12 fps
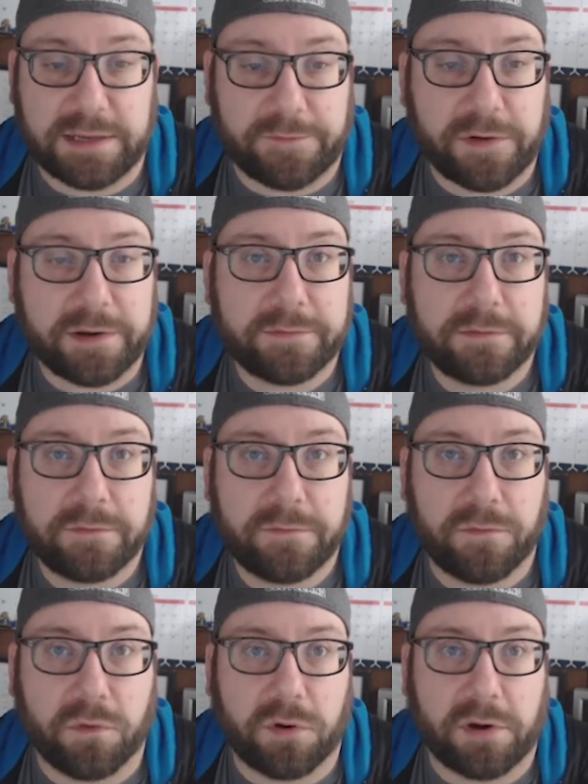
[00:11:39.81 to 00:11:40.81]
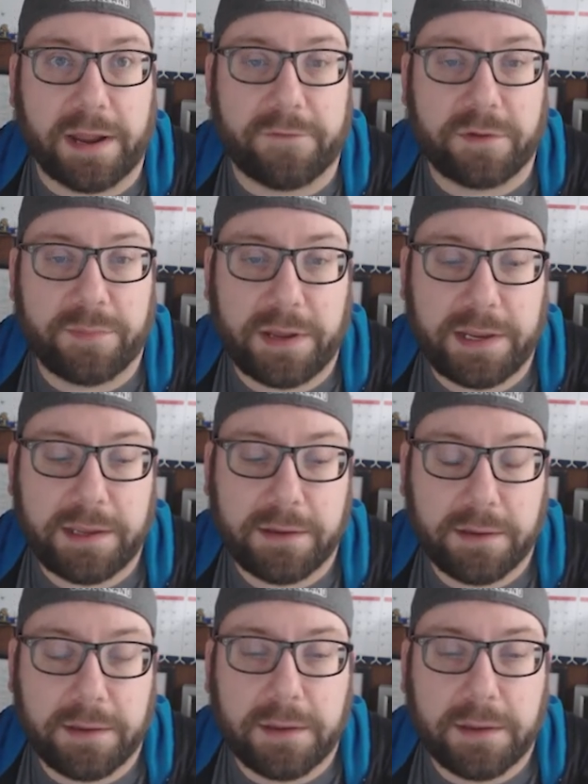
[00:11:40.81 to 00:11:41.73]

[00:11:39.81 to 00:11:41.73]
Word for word: different for everybody.